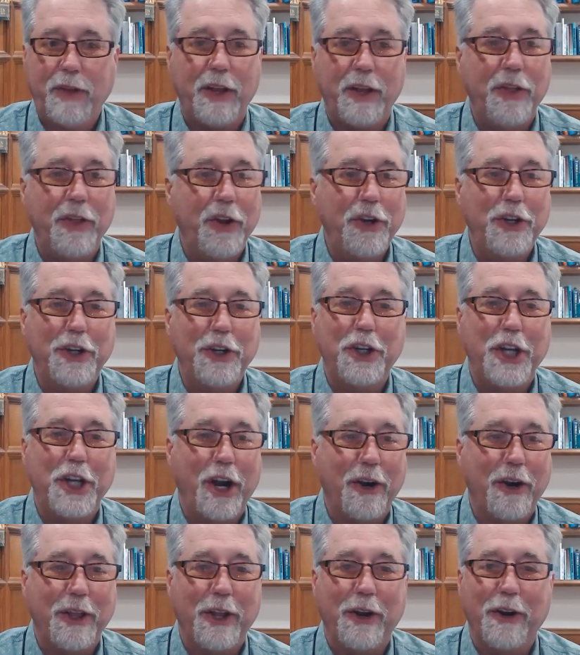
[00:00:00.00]
they're just
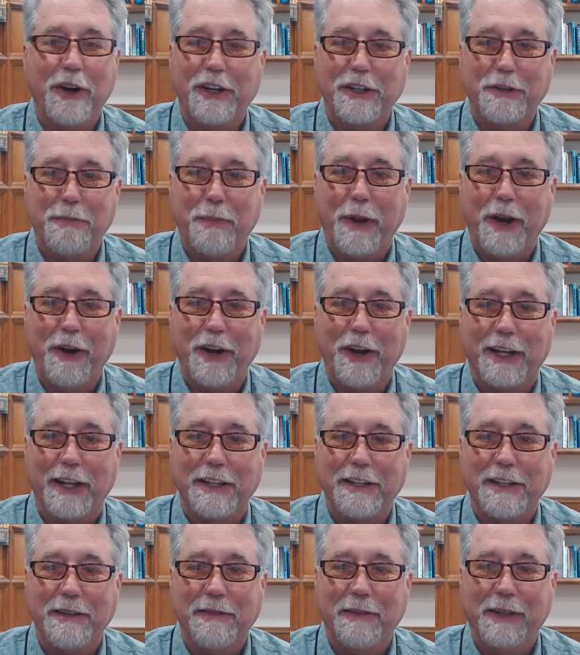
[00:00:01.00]
sharing their
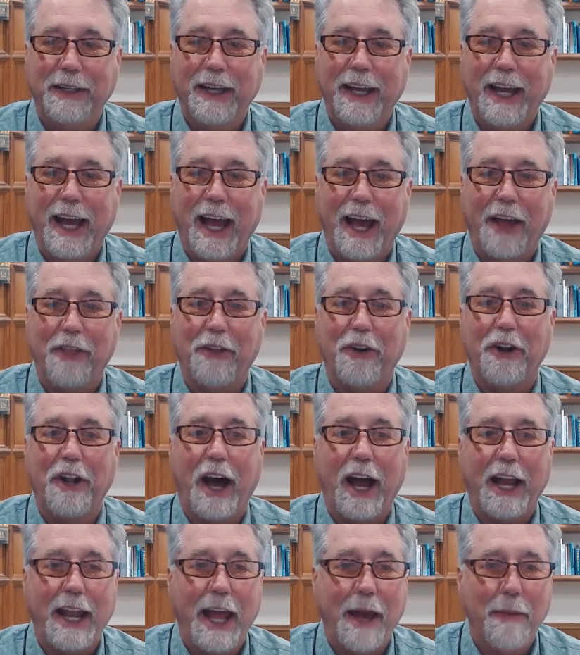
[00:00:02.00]
experience and their
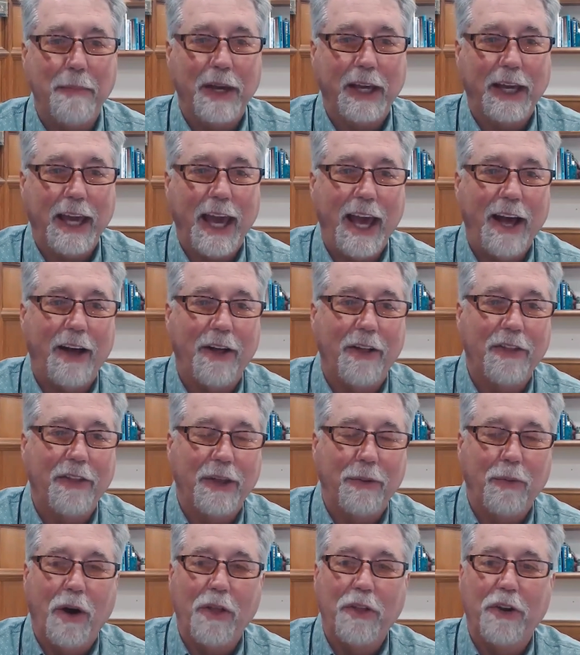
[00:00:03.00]
dynamic health
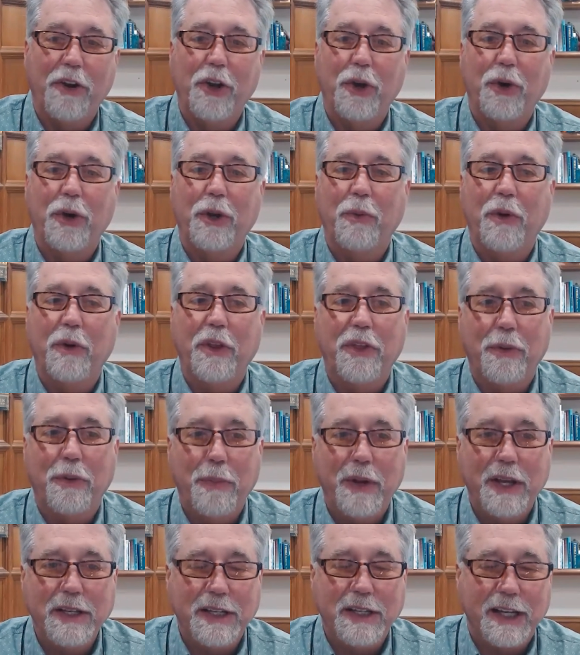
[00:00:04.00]
and what they're doing with their
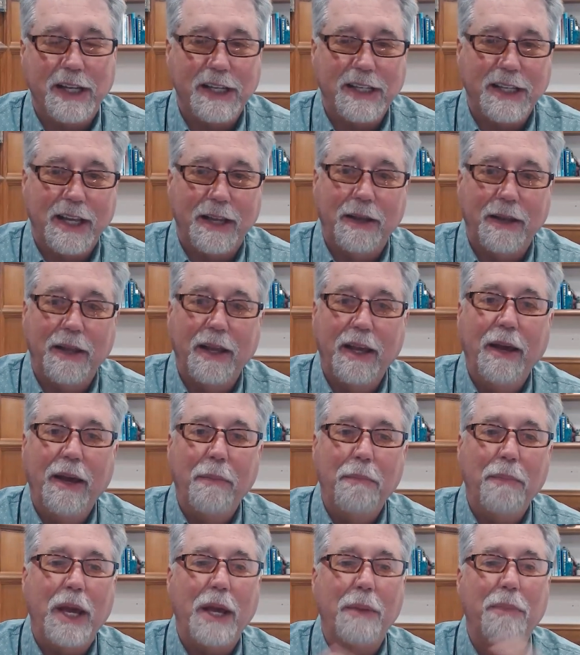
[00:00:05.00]
business. And
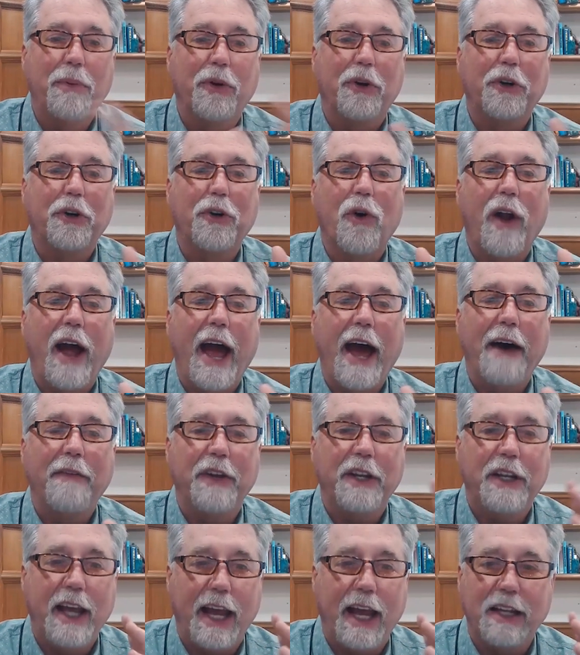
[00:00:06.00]
people
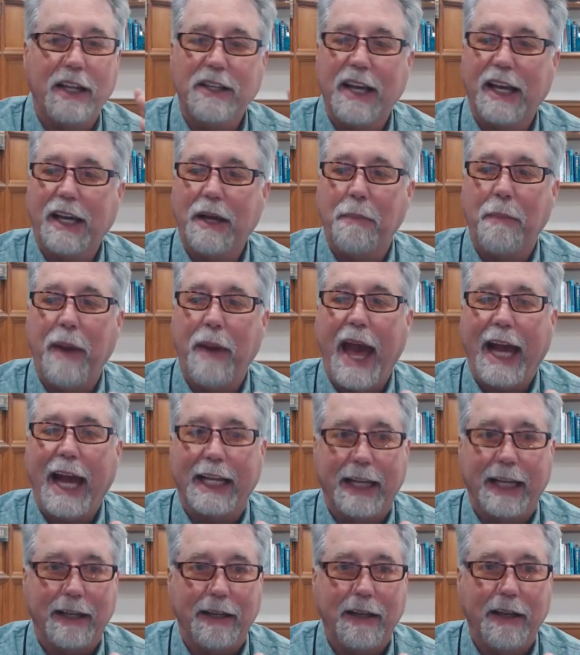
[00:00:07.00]
gravitate. It's like a
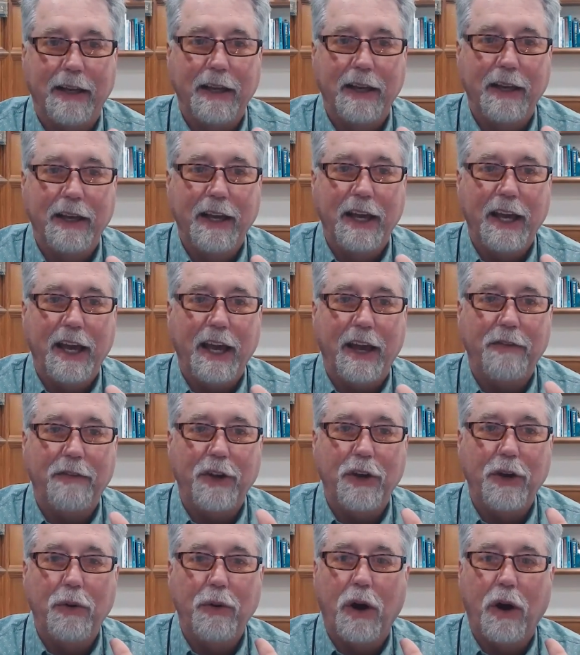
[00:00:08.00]
magnet. If
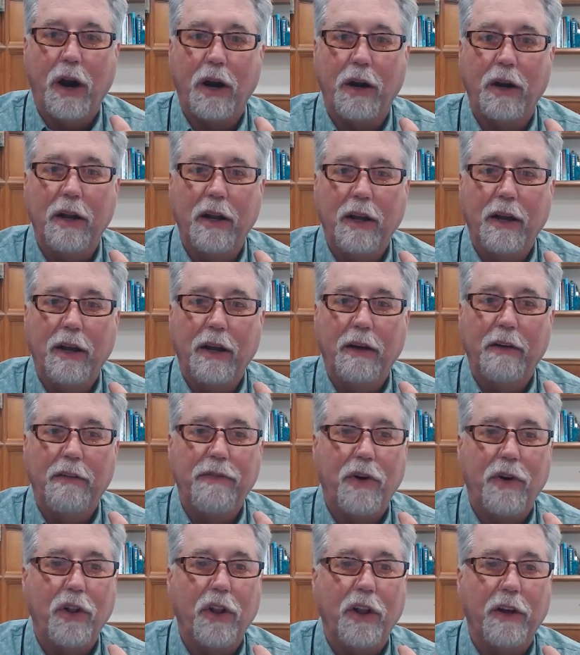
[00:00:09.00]
you are
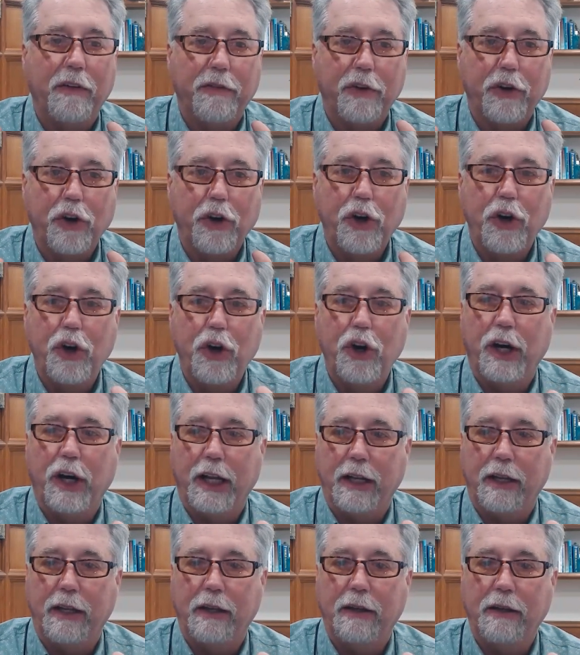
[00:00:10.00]
full of
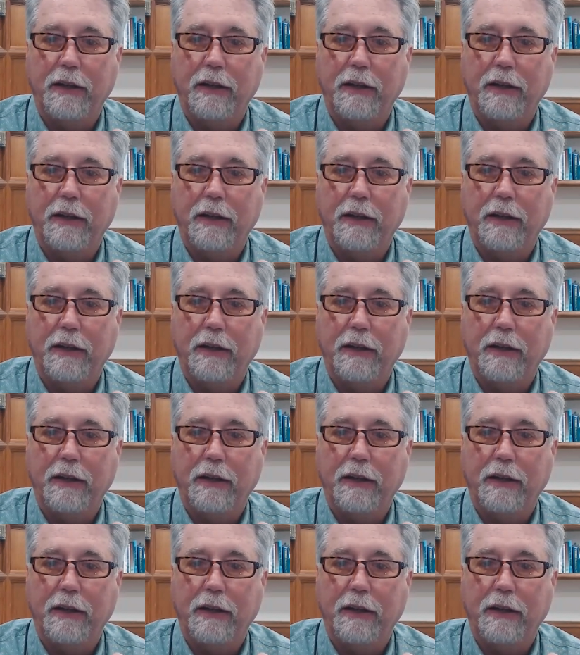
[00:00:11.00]
good